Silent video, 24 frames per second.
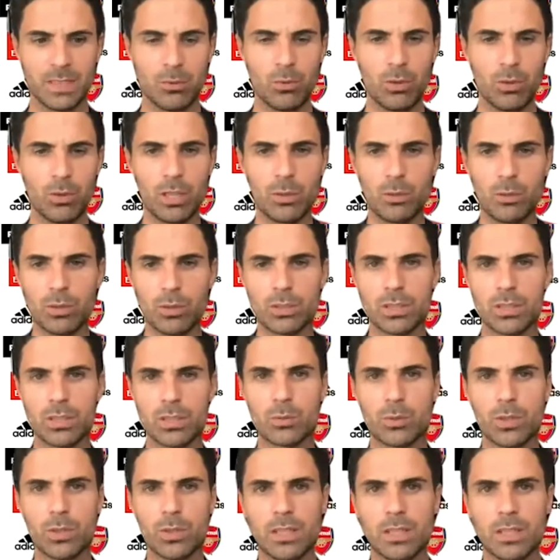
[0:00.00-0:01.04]
Well, it was a
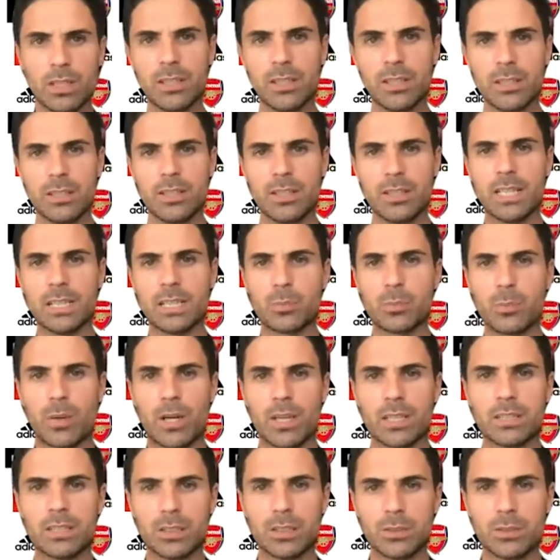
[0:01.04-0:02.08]
really nice
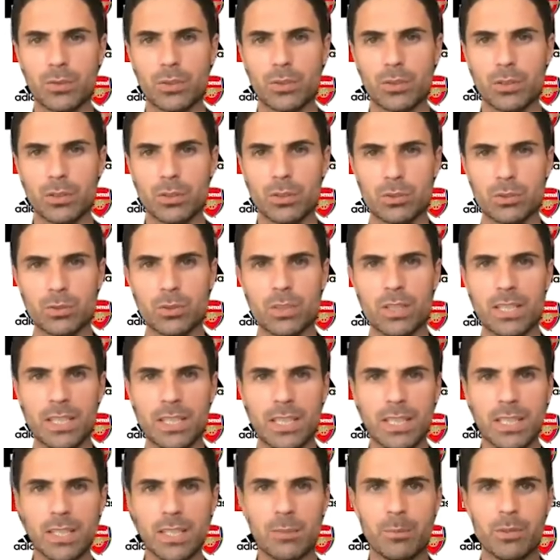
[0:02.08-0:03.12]
practice for us to get
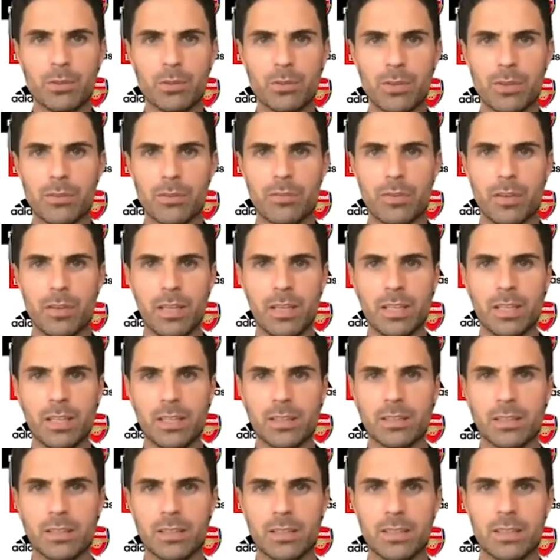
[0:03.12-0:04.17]
a little bit of a
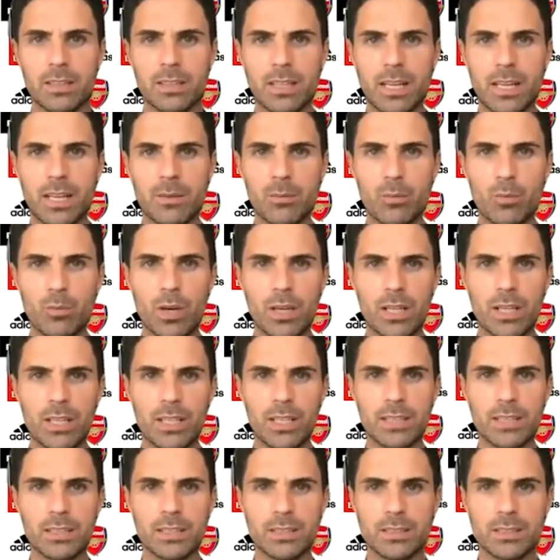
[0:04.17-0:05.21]
feeling and what it
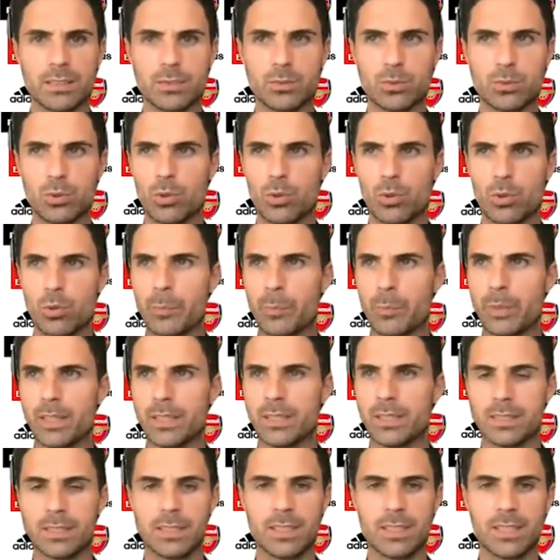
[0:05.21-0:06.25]
is to
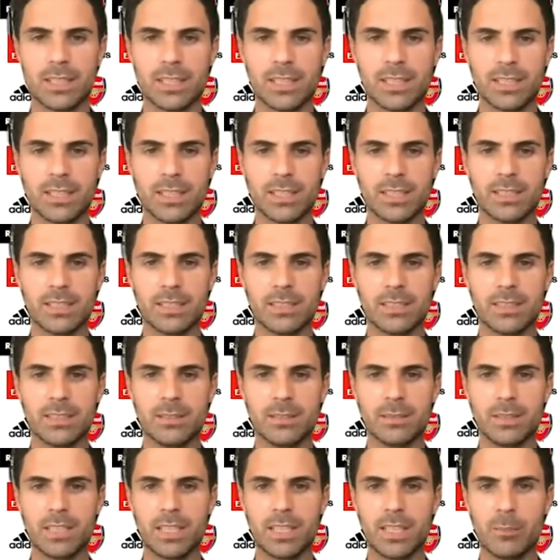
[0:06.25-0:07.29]
compete
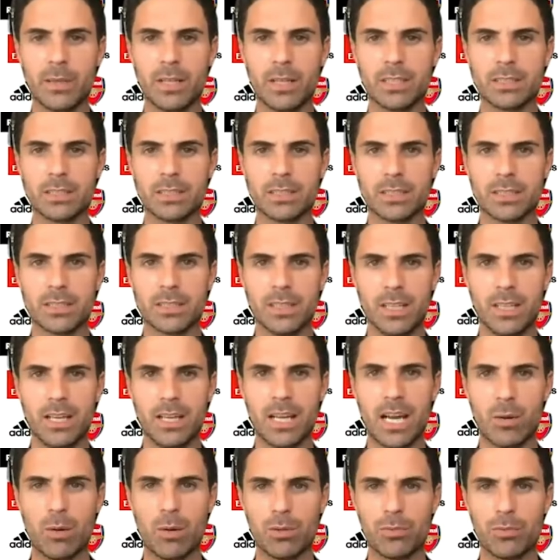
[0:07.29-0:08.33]
again in a match,
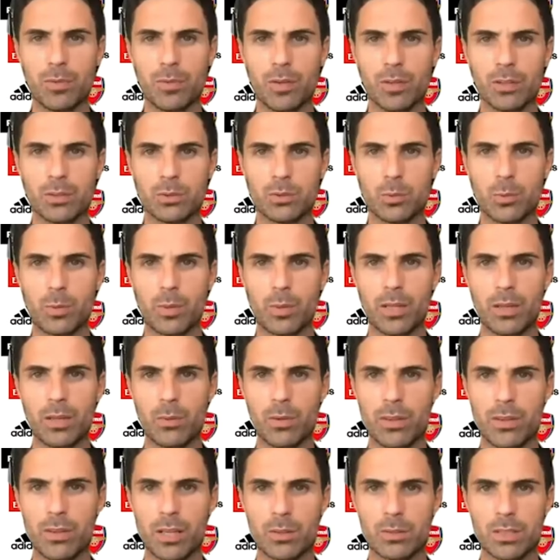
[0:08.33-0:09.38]
how it feels to play
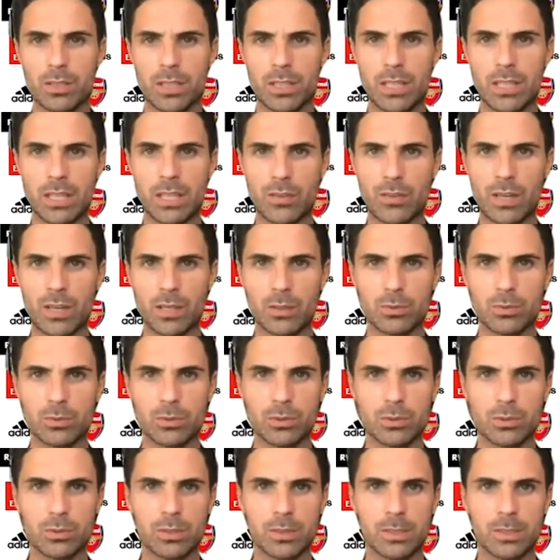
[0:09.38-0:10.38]
without any crowds,